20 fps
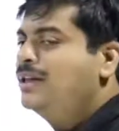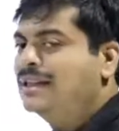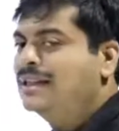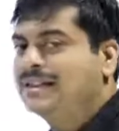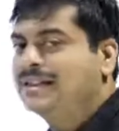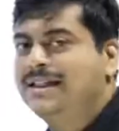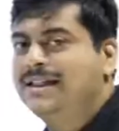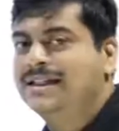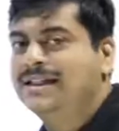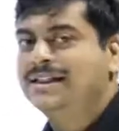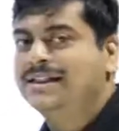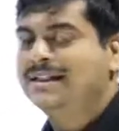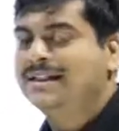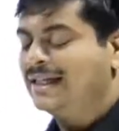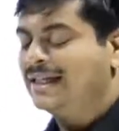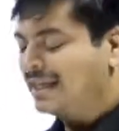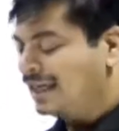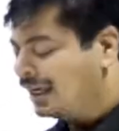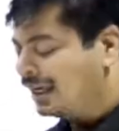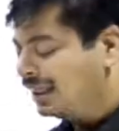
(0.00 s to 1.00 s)
discuss
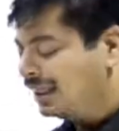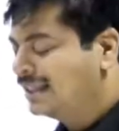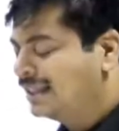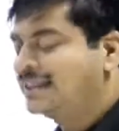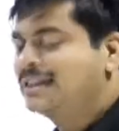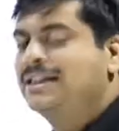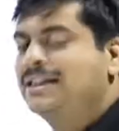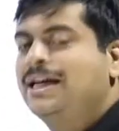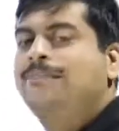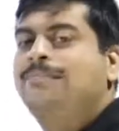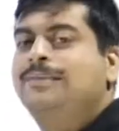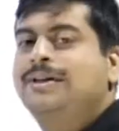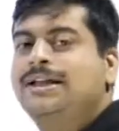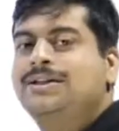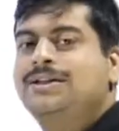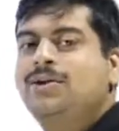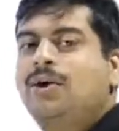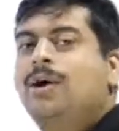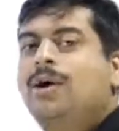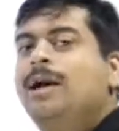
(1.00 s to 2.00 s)
in this chapter?
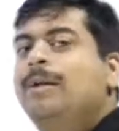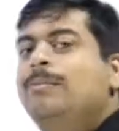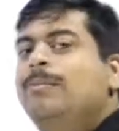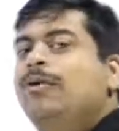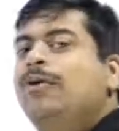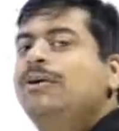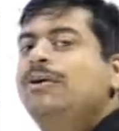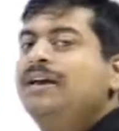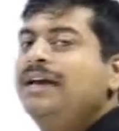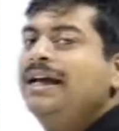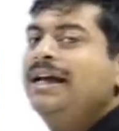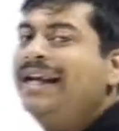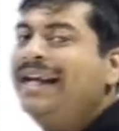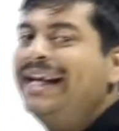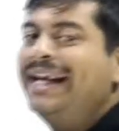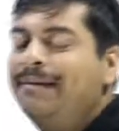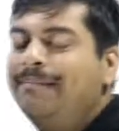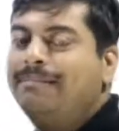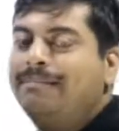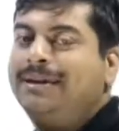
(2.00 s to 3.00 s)
It's all about
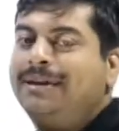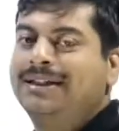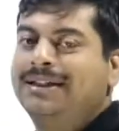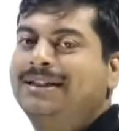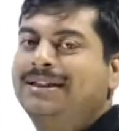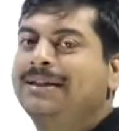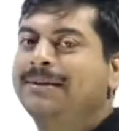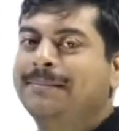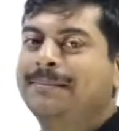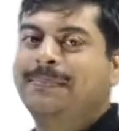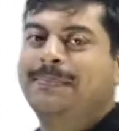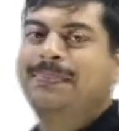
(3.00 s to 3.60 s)
numbers.